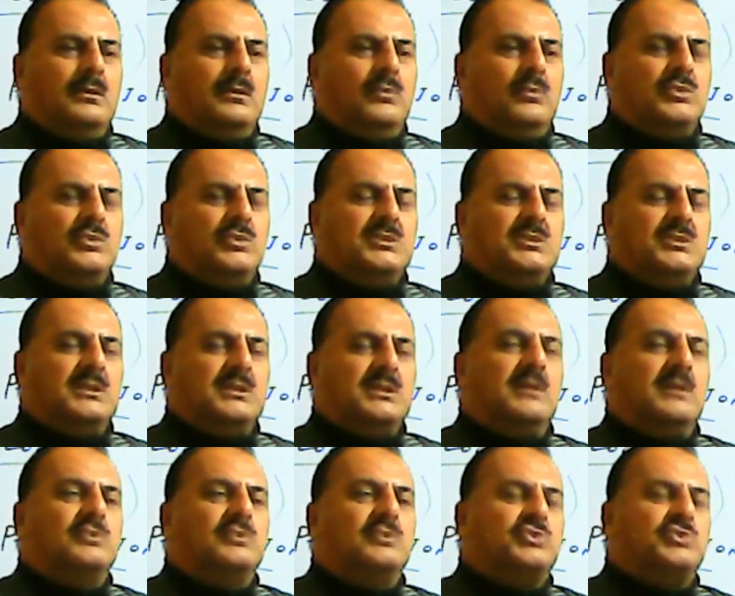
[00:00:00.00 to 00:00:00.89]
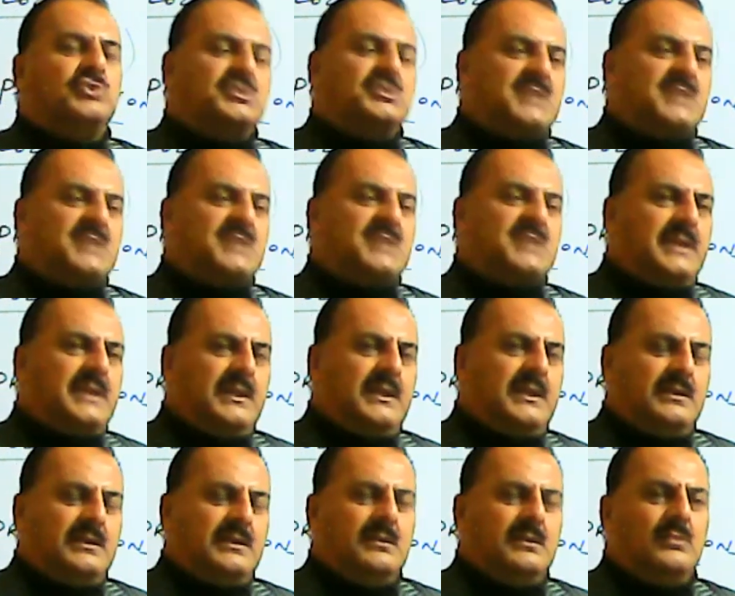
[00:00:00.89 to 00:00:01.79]
We should study
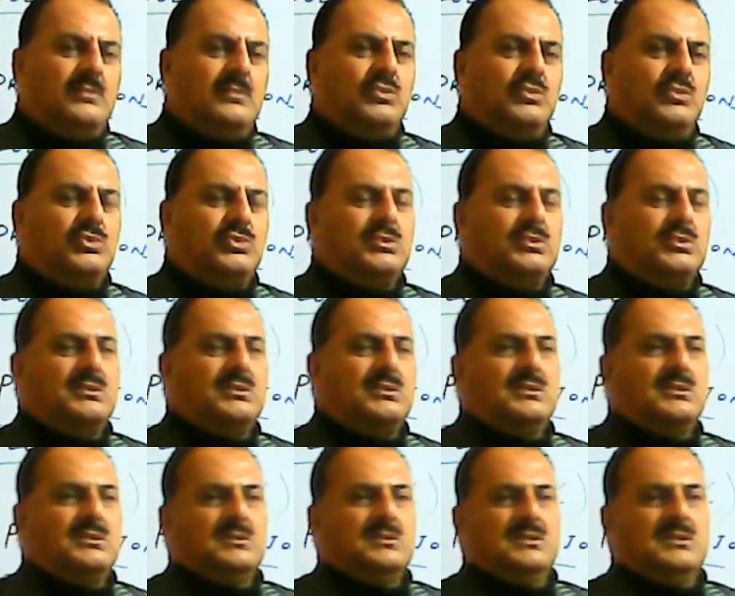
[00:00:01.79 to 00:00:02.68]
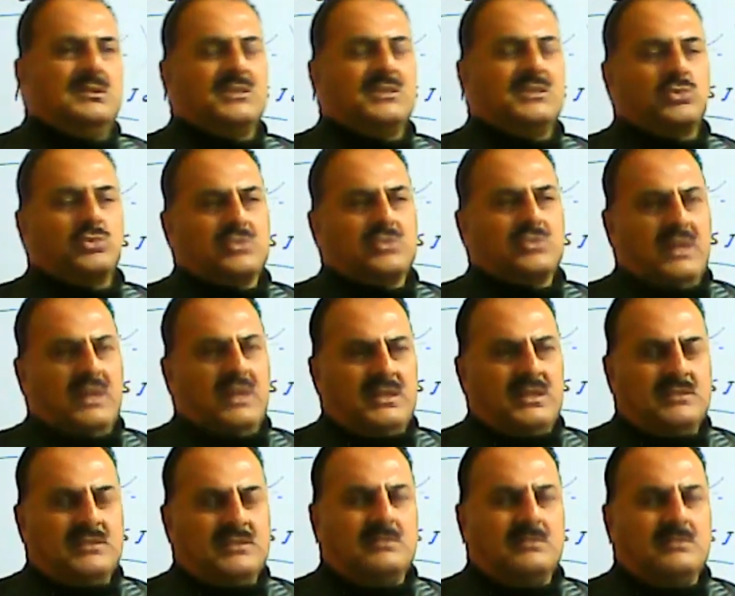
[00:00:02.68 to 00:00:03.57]
daily. We should listen to
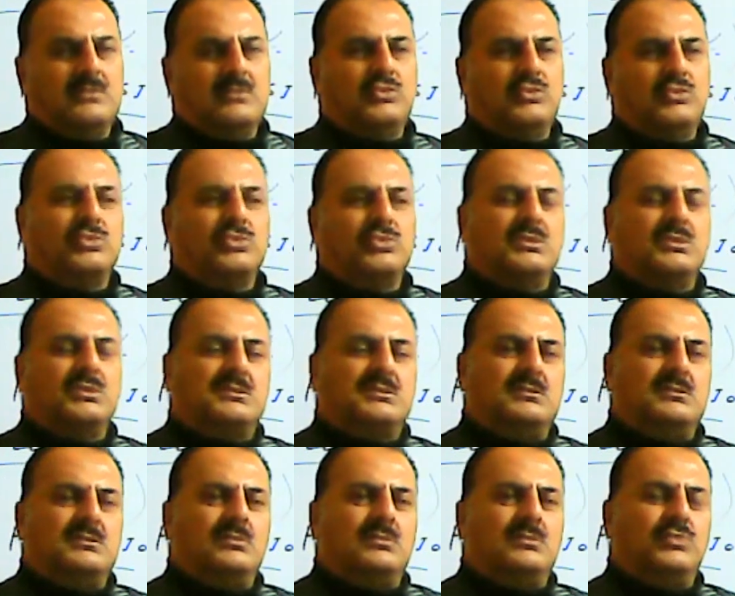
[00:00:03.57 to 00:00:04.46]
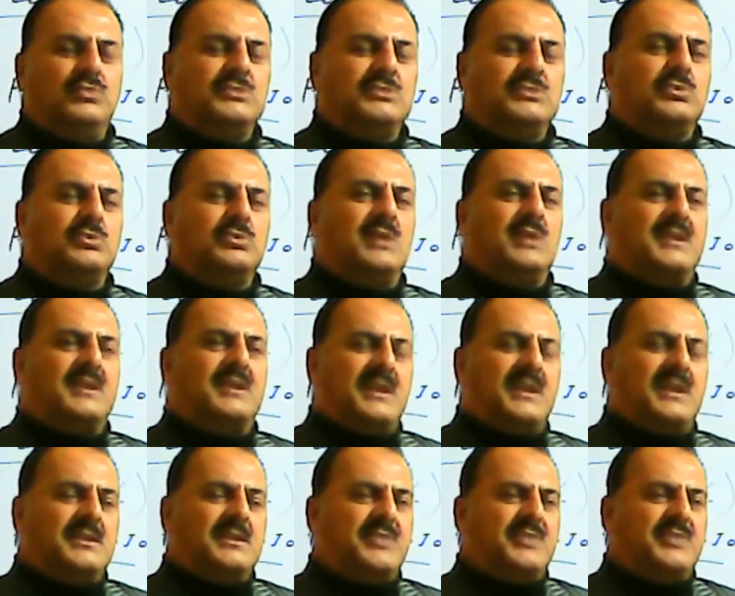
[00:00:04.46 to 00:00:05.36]
scholars. We should, we should
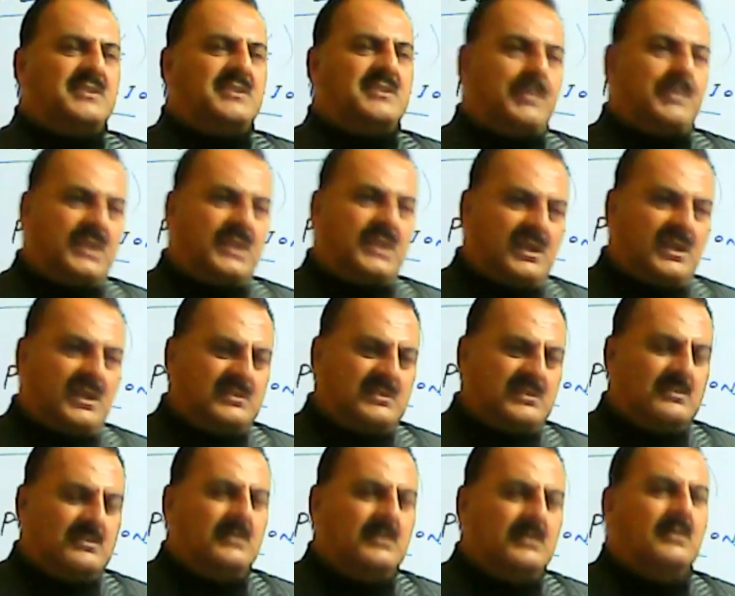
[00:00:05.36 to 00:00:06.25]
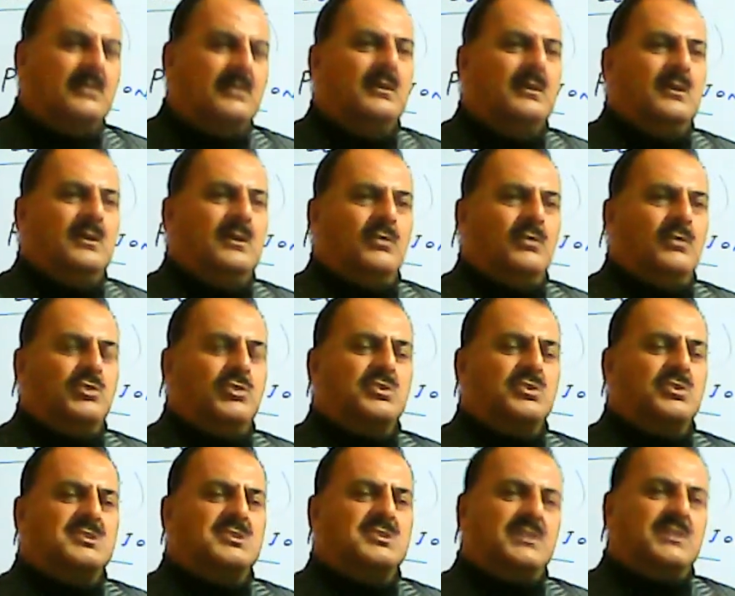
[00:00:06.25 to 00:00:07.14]
attend different seminars. We
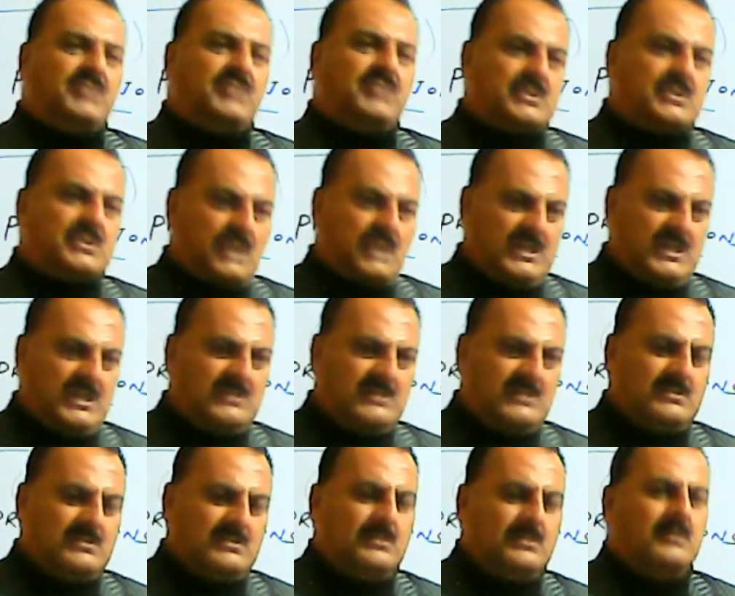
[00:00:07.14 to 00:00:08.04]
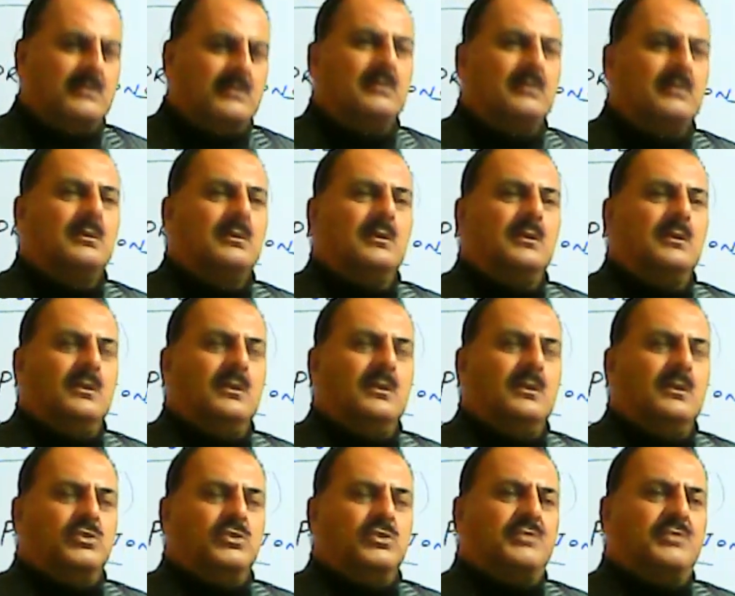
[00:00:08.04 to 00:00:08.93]
should sit with scholars.
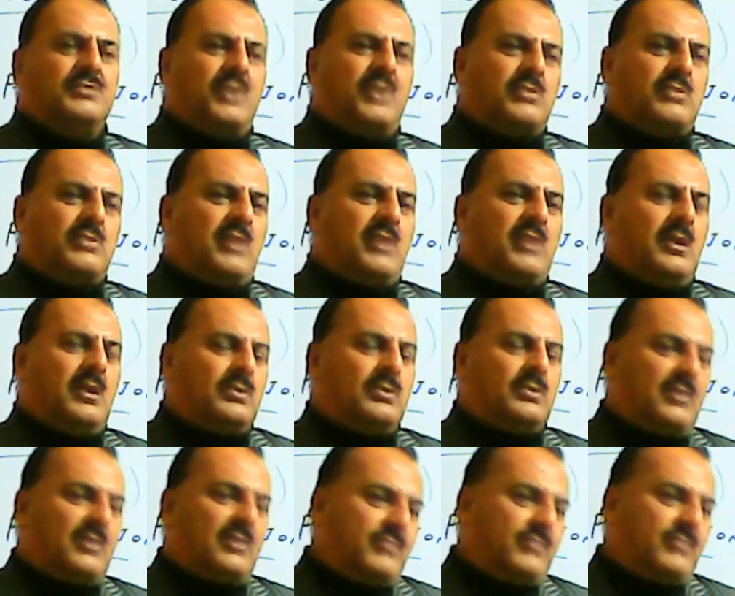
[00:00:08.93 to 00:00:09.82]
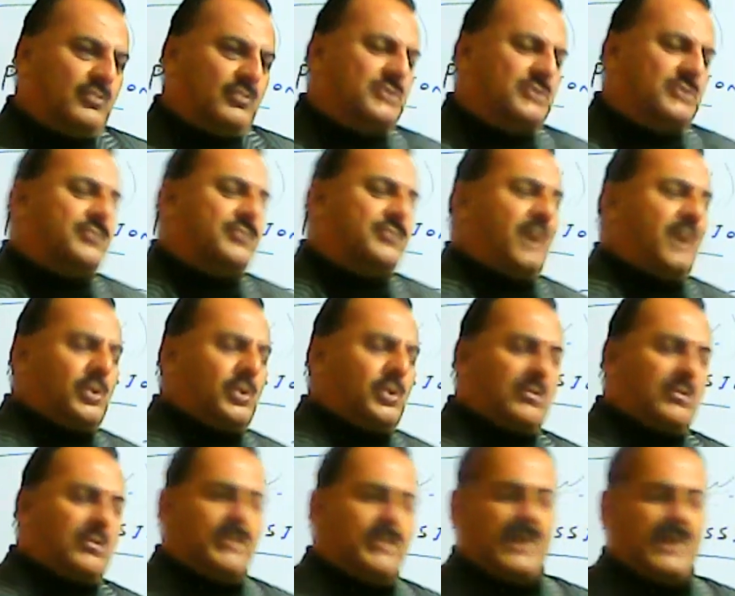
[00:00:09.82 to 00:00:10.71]
We should follow, we should follow
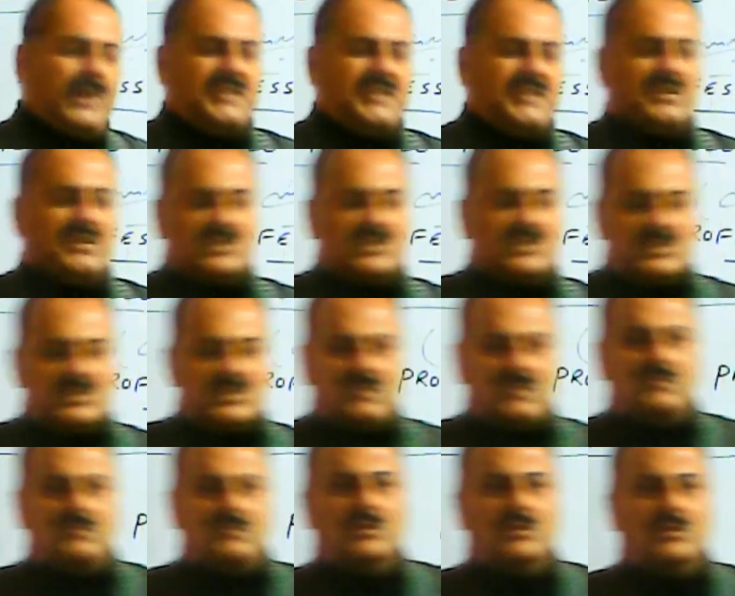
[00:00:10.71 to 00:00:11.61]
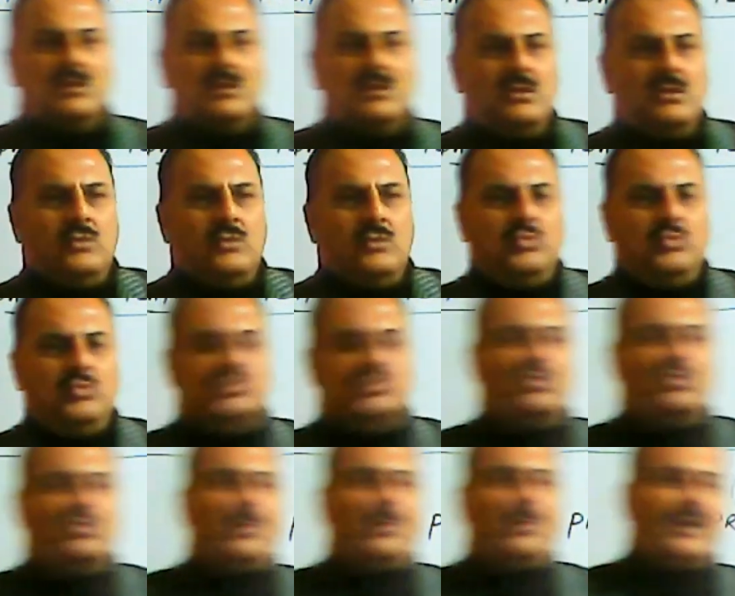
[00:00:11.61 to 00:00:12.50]
to our parents and teachers. We
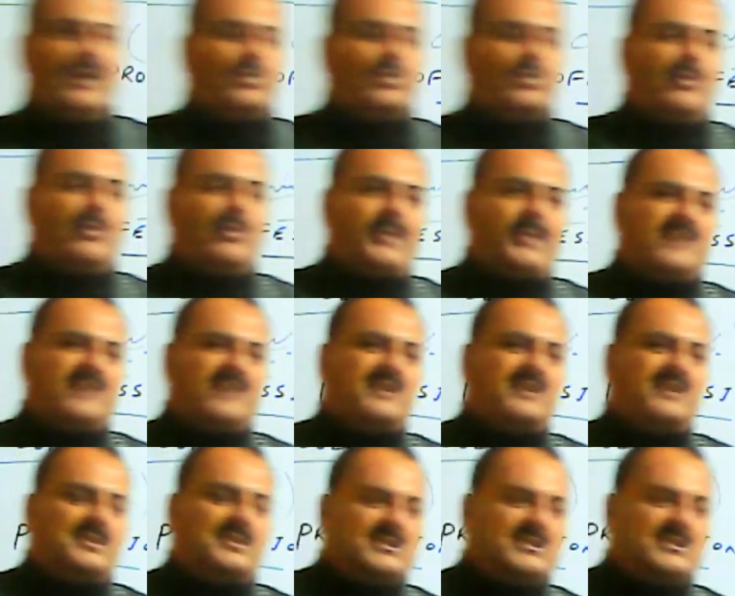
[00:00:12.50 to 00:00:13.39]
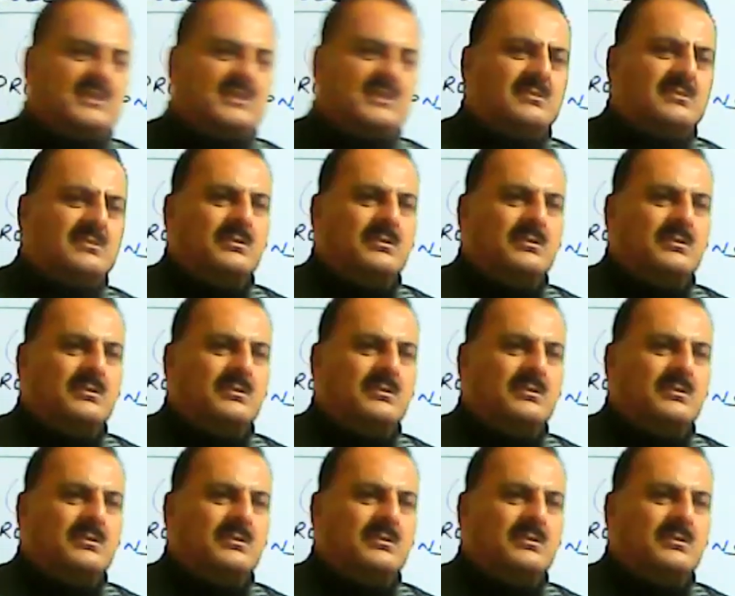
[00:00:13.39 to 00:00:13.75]
should obey to our parents and teachers.